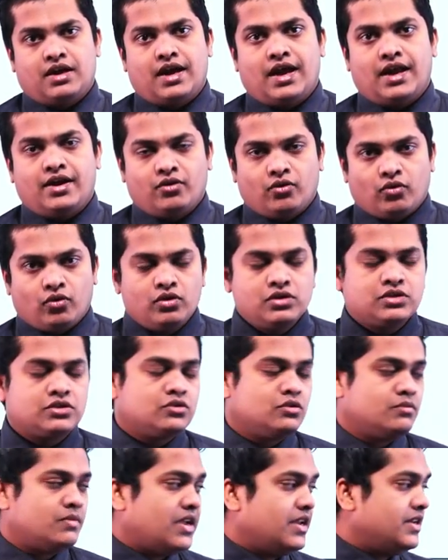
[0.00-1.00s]
And
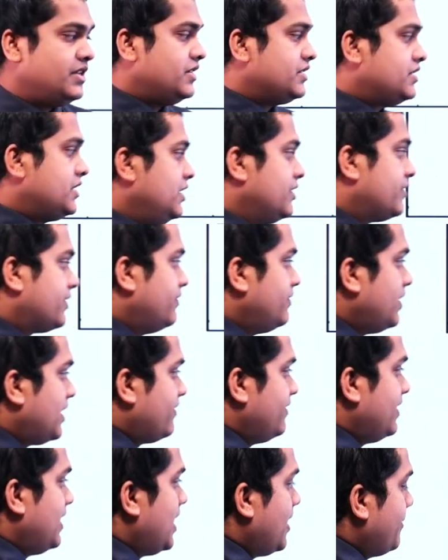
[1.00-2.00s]
also, my dear children,
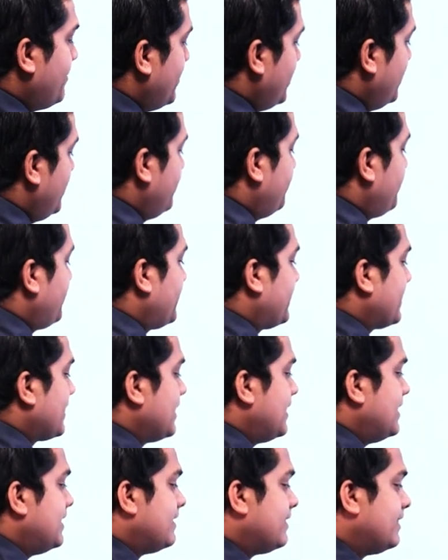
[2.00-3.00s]
what will happen?
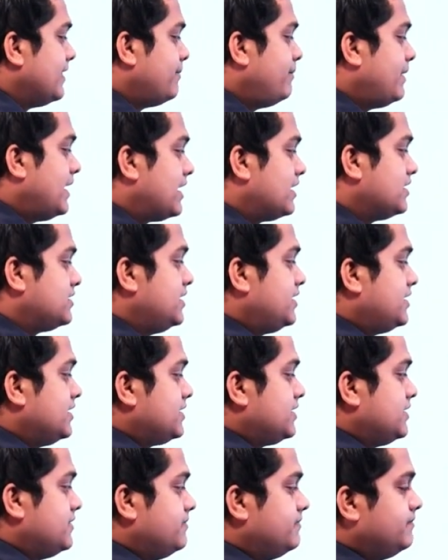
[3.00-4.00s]
The
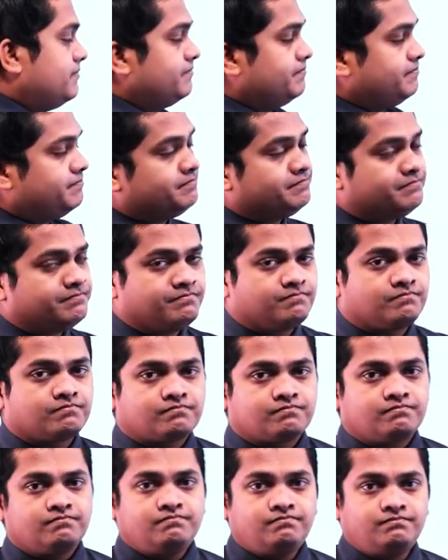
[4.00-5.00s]
parasitism.
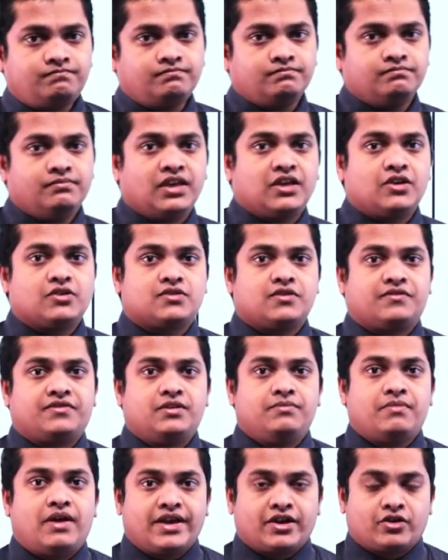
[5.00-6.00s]
Because of
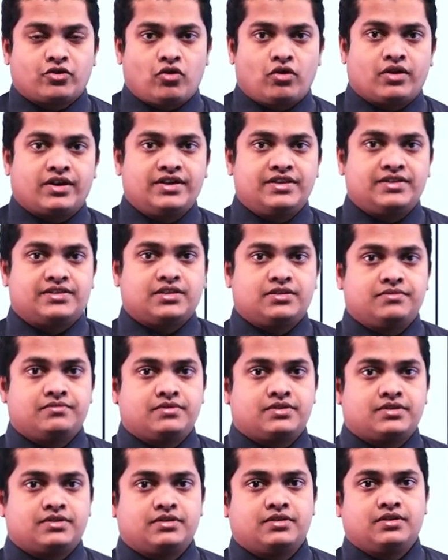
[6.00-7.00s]
the
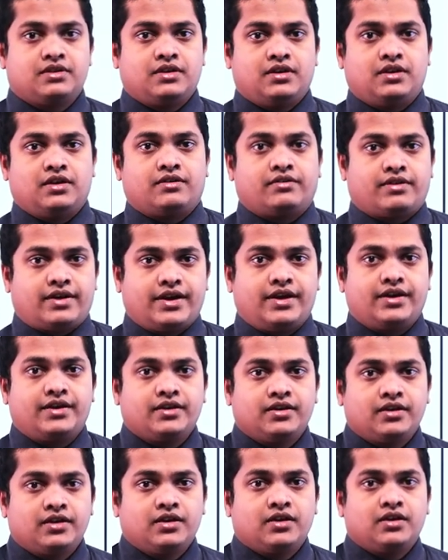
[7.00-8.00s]
microorganisms, right?
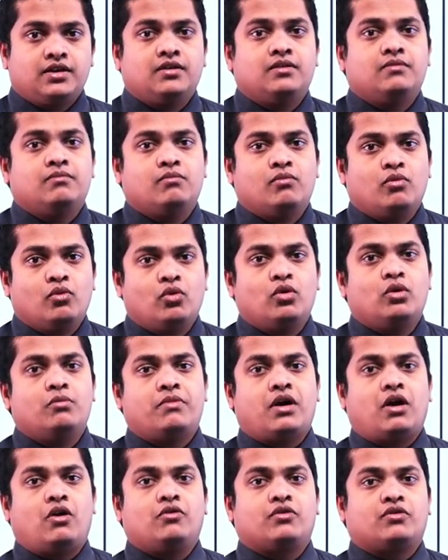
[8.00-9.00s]
More
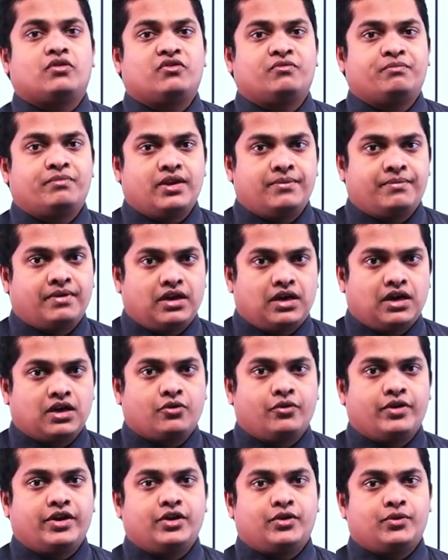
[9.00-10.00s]
amount of people are
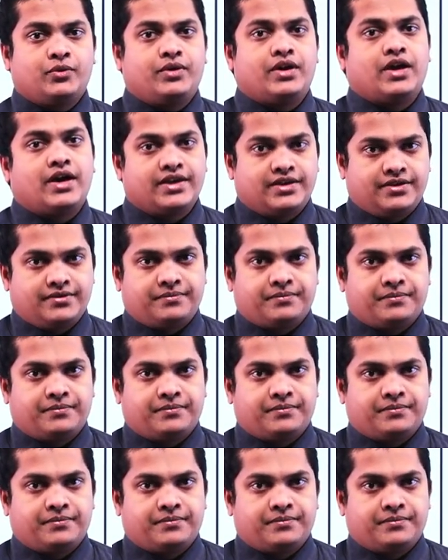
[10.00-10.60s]
going to die.